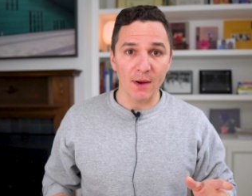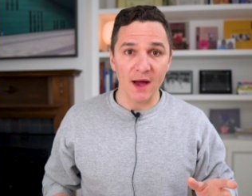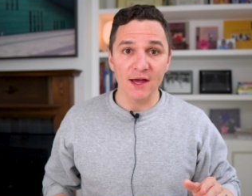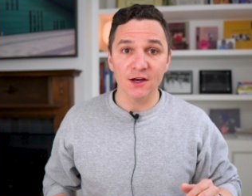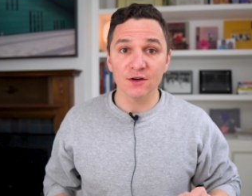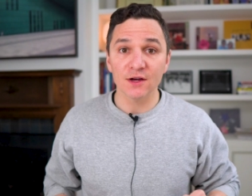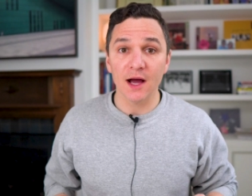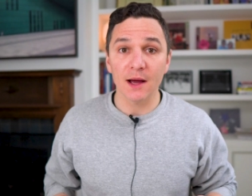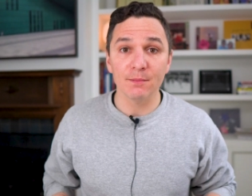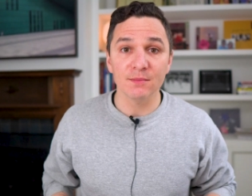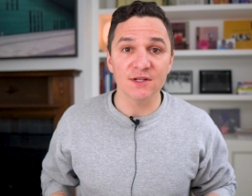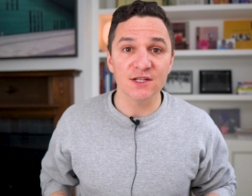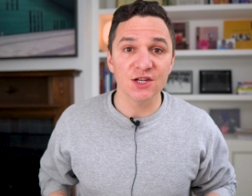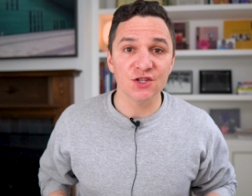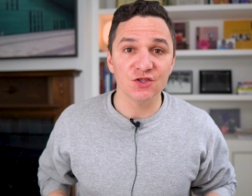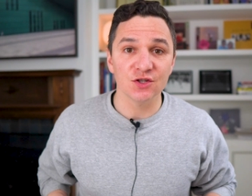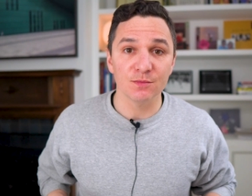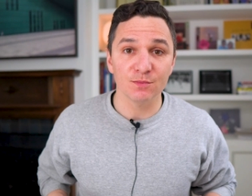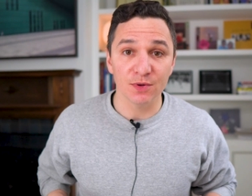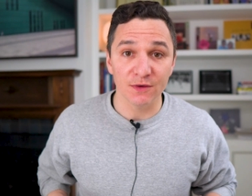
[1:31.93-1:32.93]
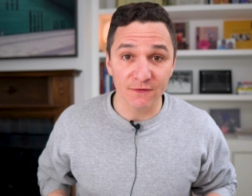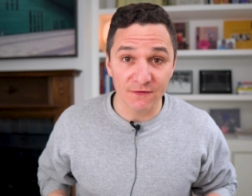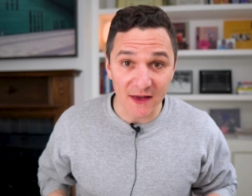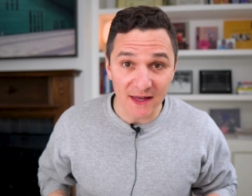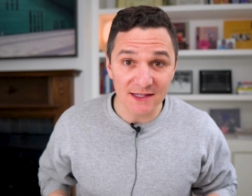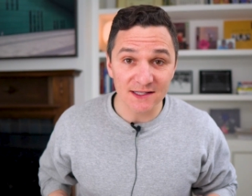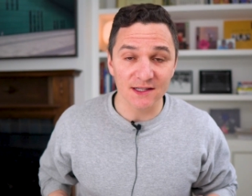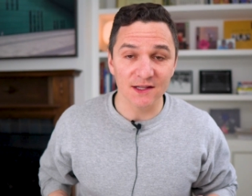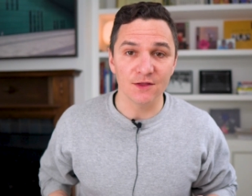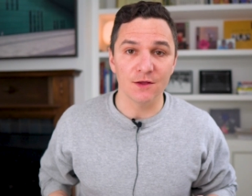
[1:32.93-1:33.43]
Buyer competition
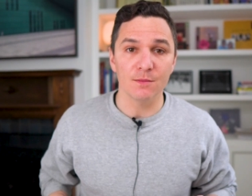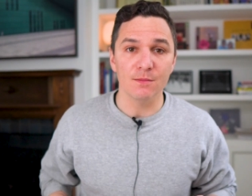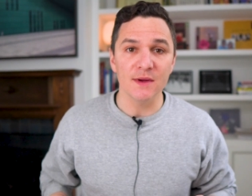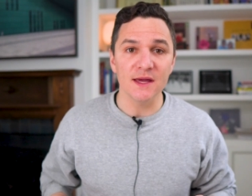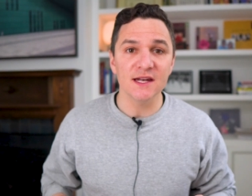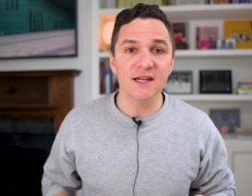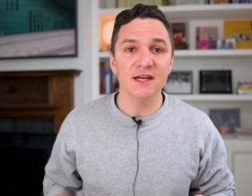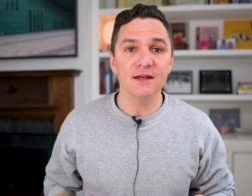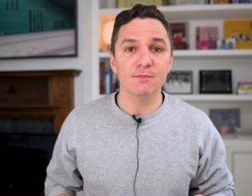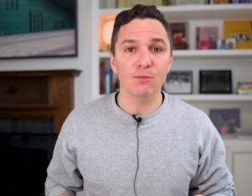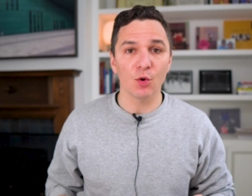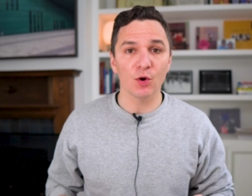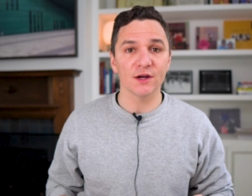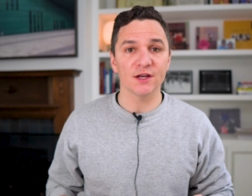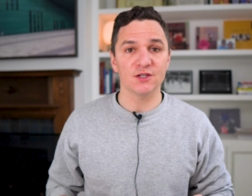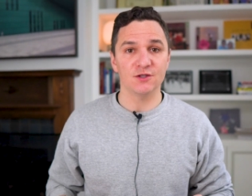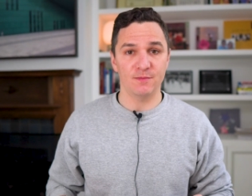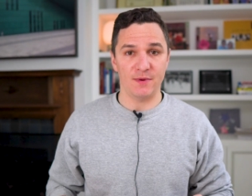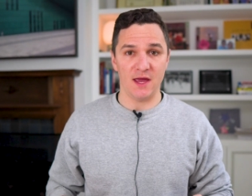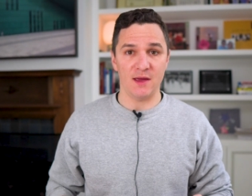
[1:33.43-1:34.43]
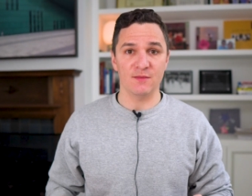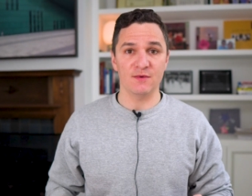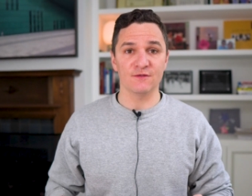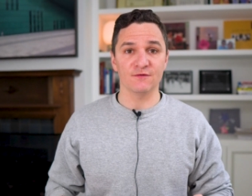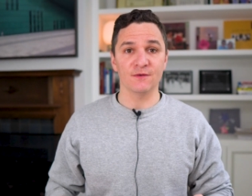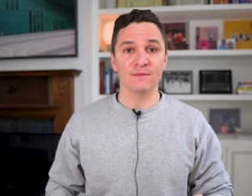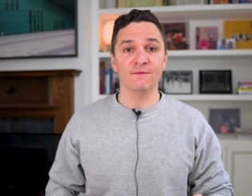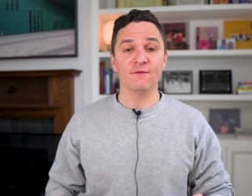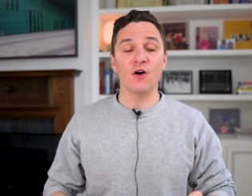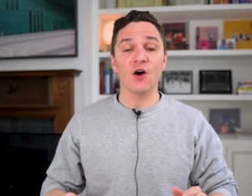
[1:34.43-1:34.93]
prevented the median mortgage payment
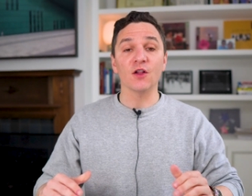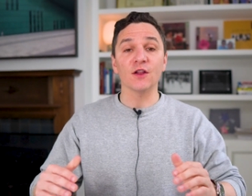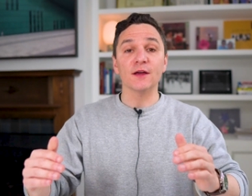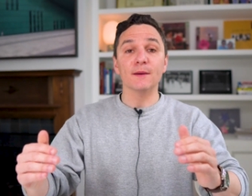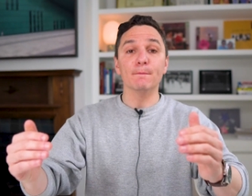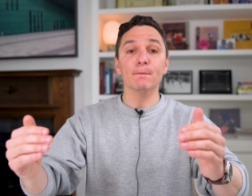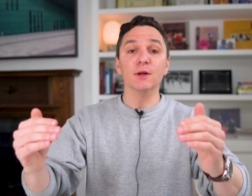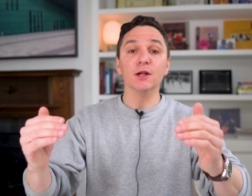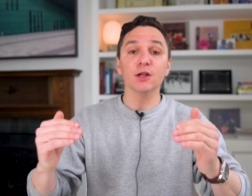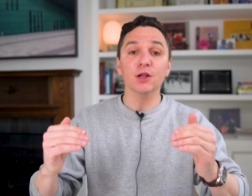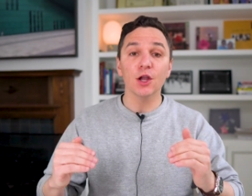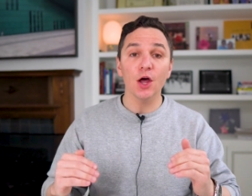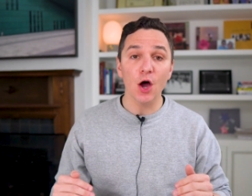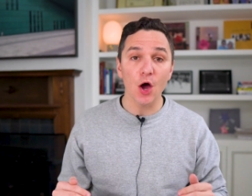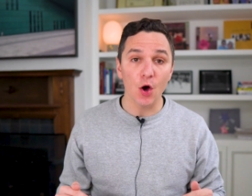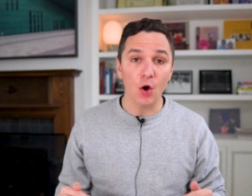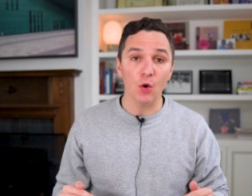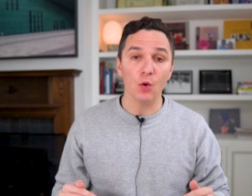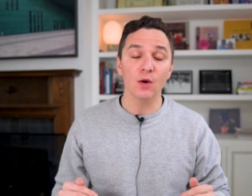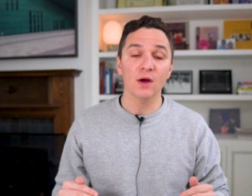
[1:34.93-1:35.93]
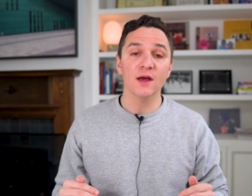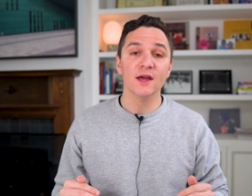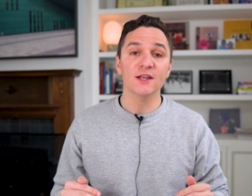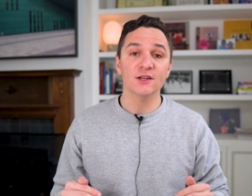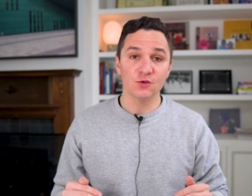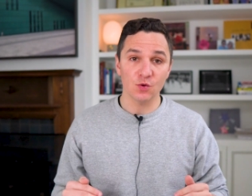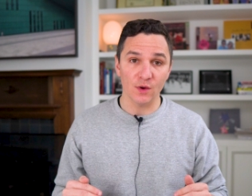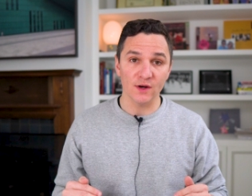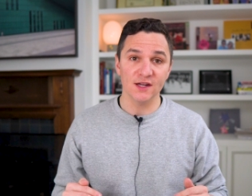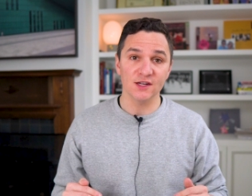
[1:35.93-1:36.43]
from falling below
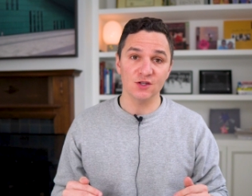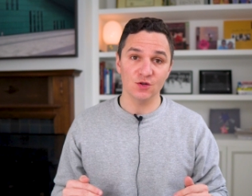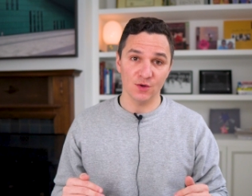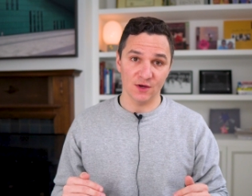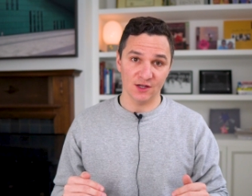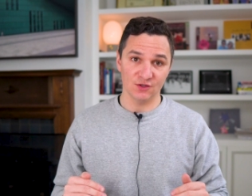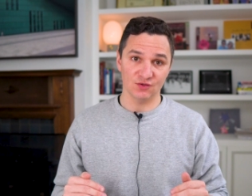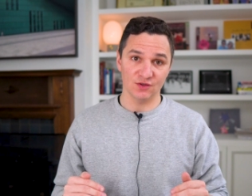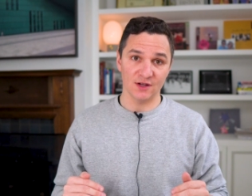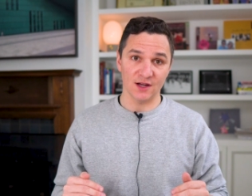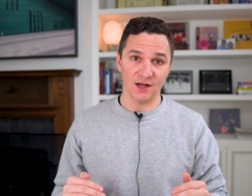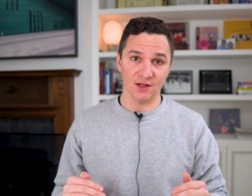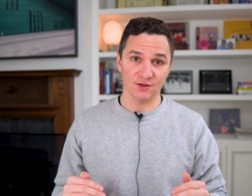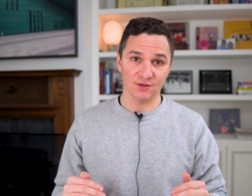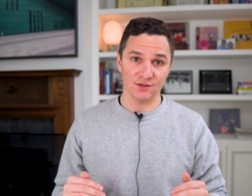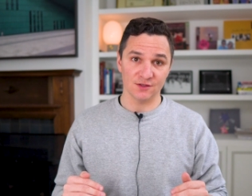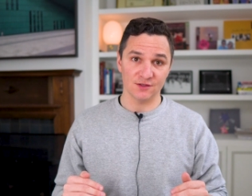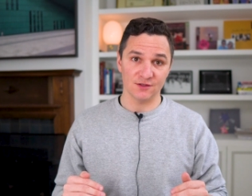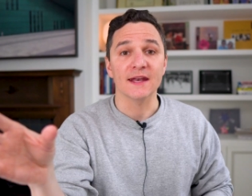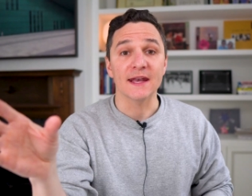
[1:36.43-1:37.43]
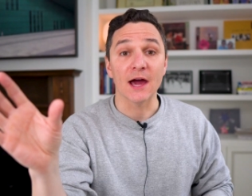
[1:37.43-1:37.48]
$2,200.